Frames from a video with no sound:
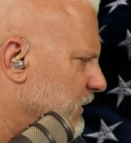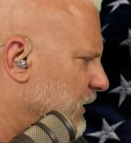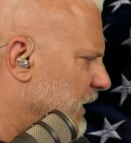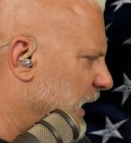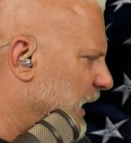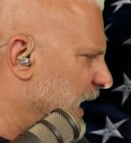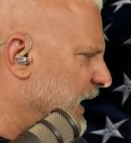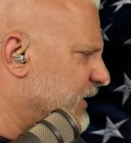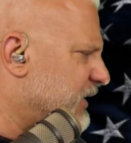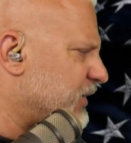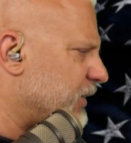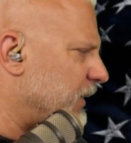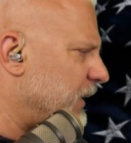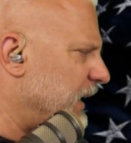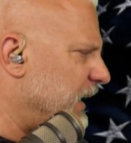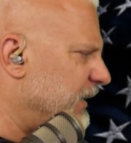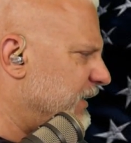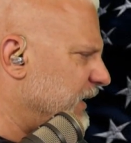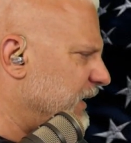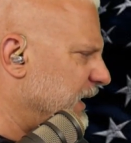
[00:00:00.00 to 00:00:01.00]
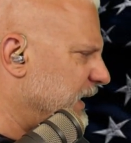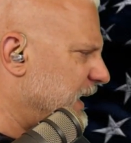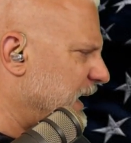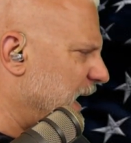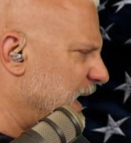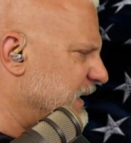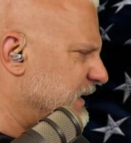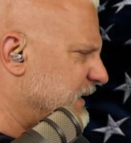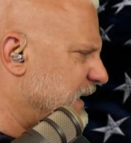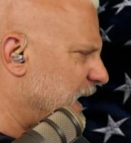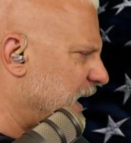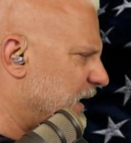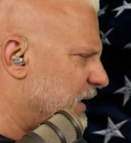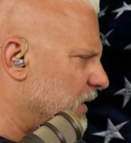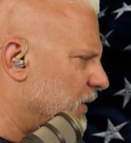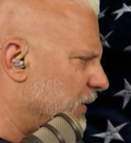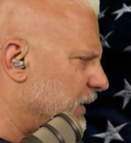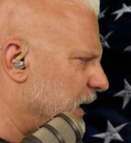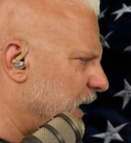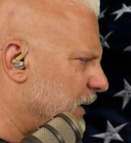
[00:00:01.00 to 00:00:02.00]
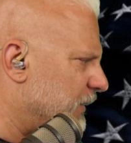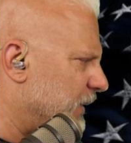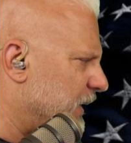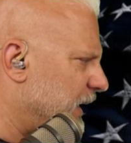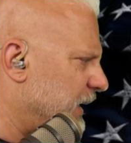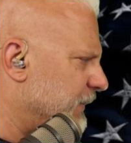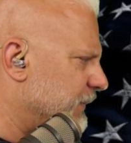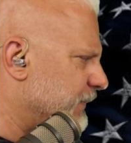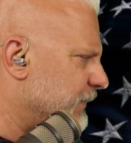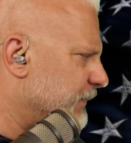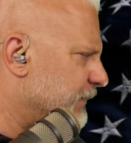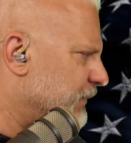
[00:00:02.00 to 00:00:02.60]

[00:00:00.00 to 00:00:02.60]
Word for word: answer anything you guys got going on, right?